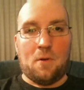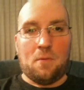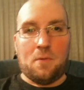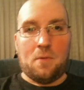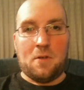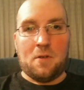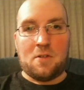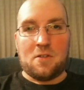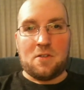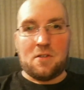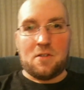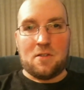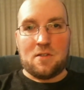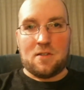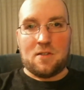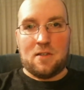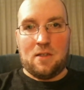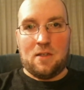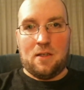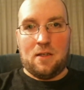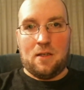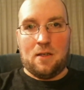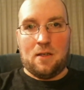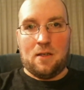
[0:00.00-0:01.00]
which is
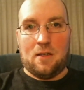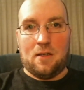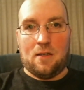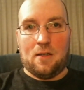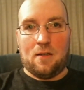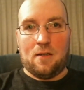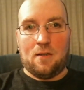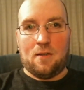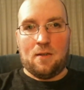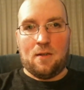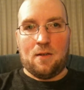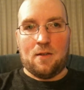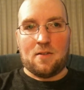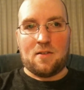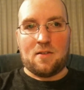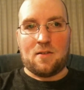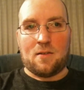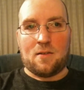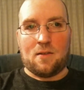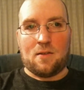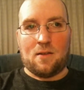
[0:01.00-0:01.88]
it's